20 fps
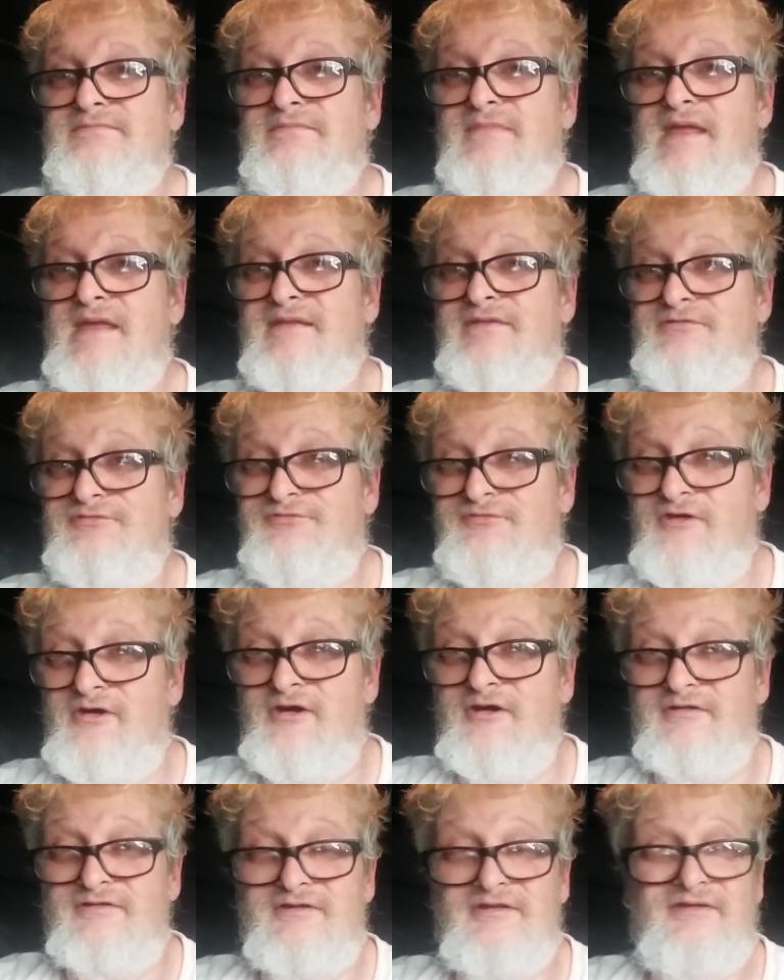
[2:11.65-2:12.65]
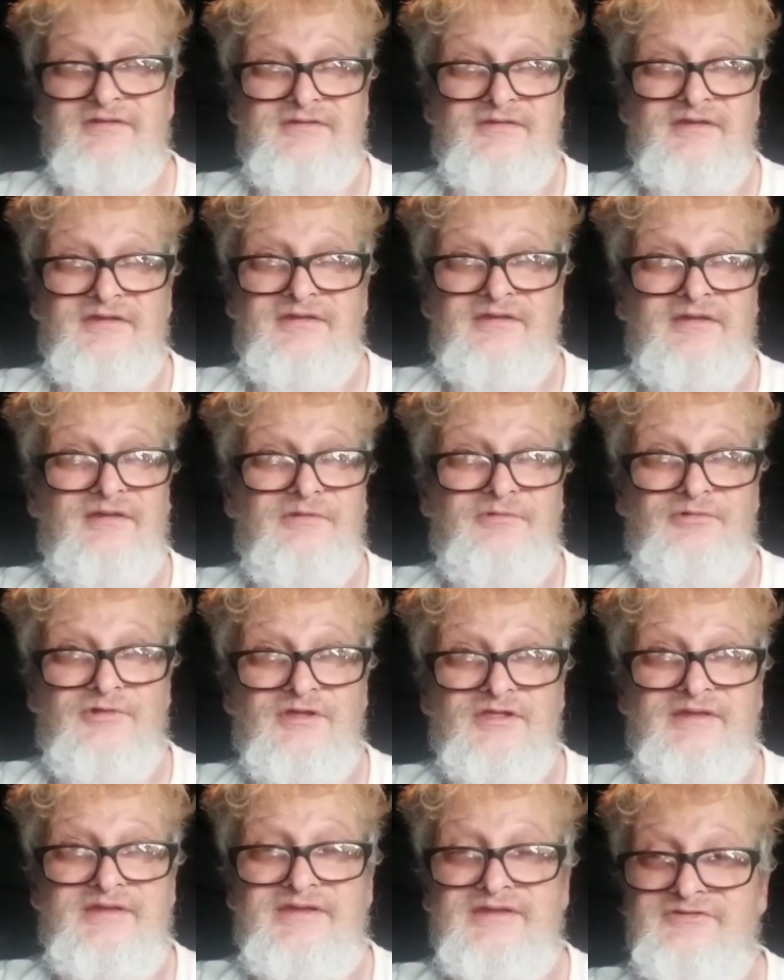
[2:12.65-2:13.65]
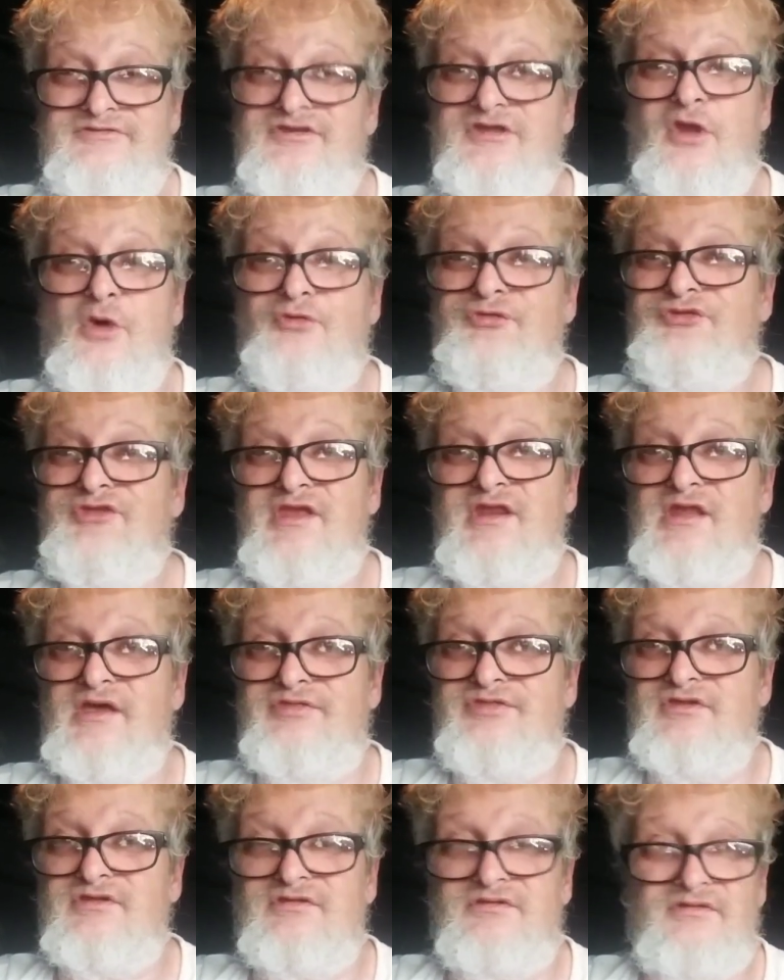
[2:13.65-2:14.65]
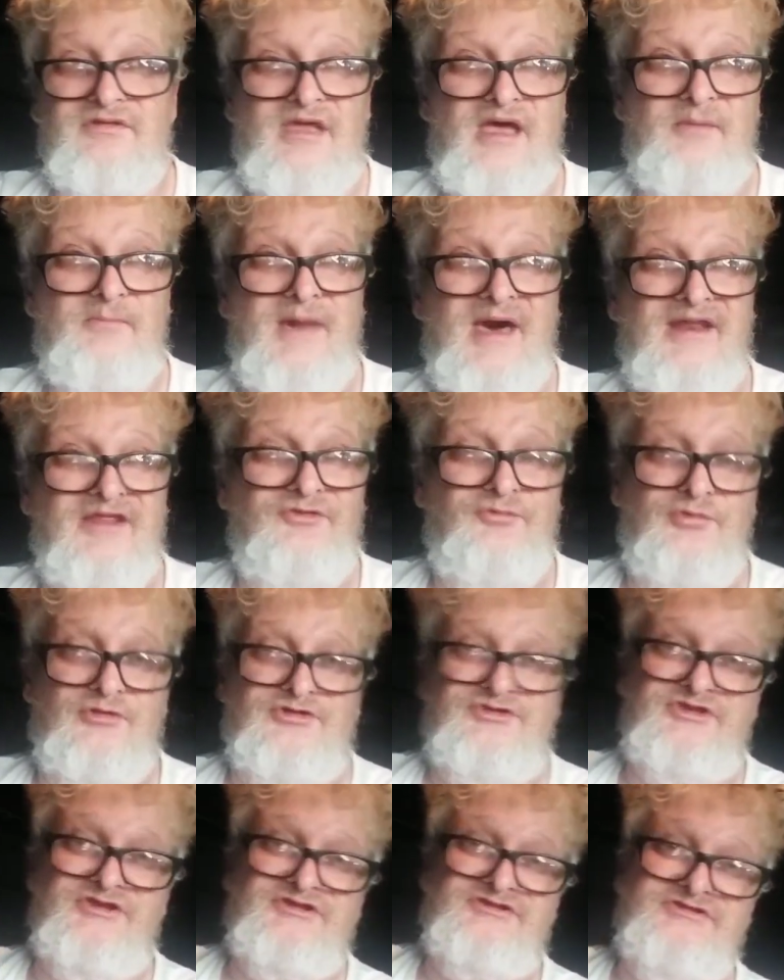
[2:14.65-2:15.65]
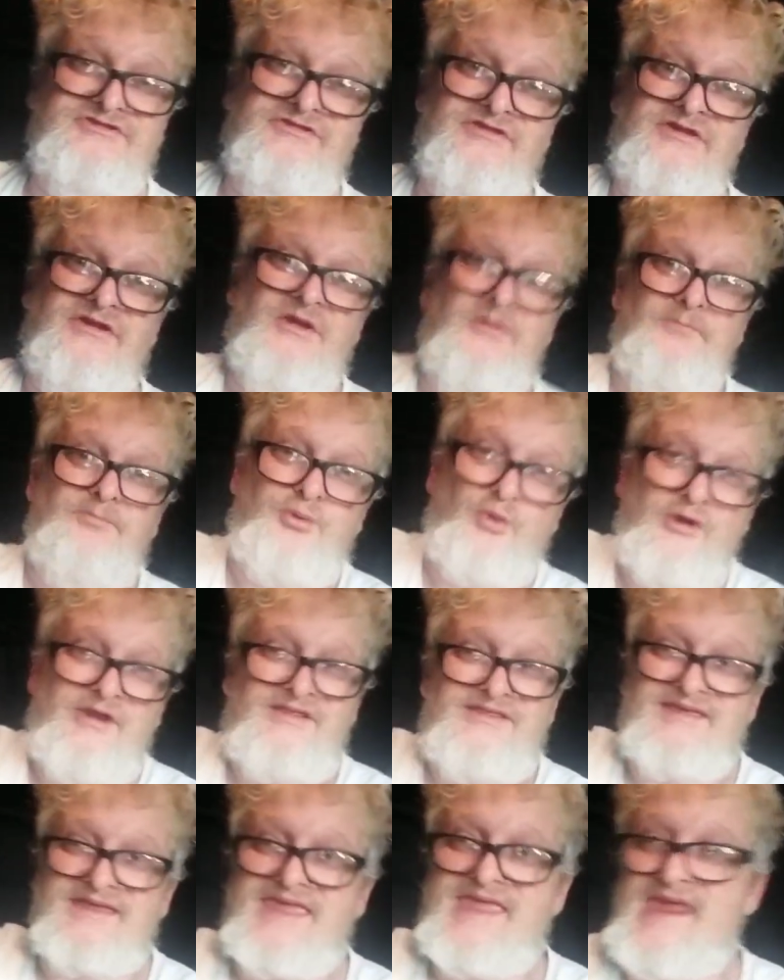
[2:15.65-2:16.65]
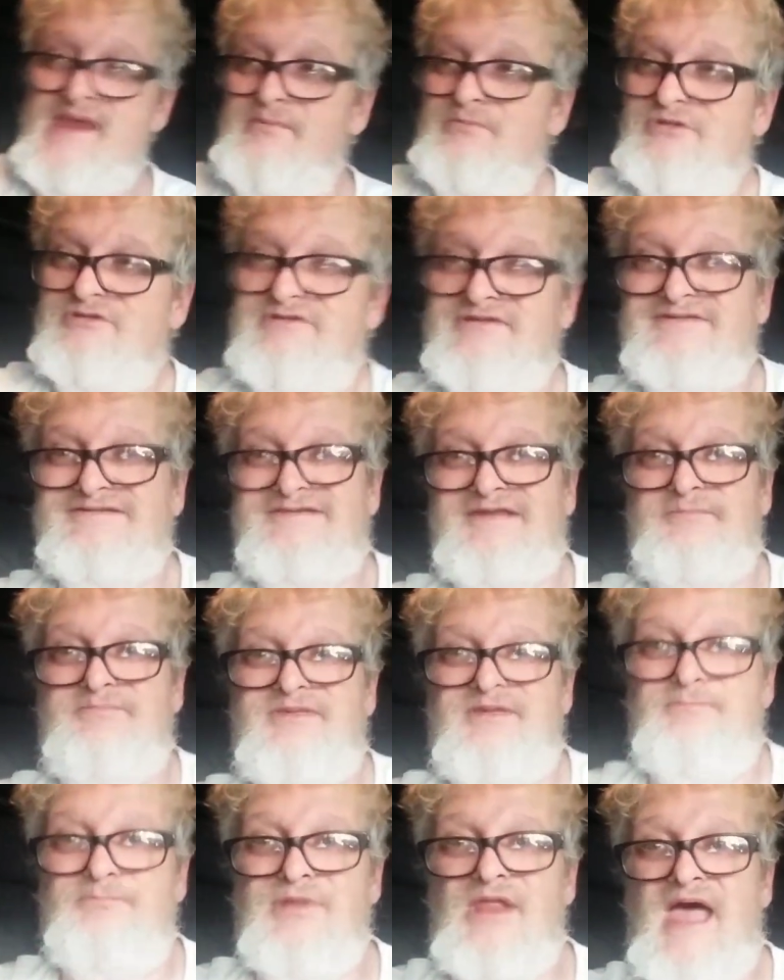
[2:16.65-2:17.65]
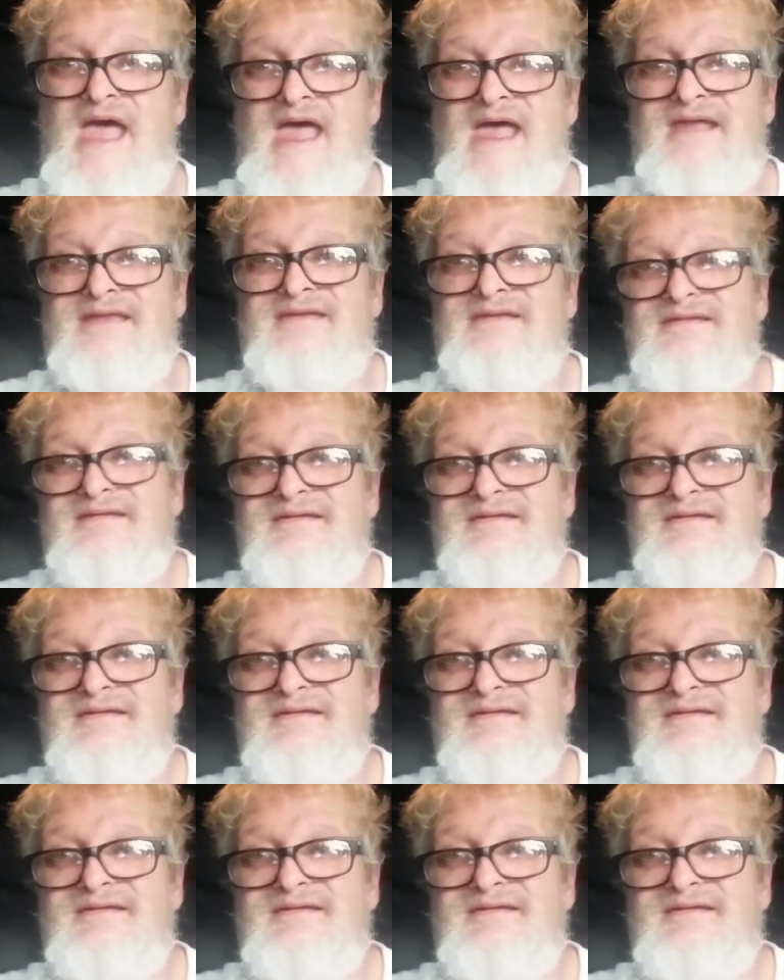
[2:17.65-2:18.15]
and the fog. It really is. You don't see nothing. I might as well just point the camera to something black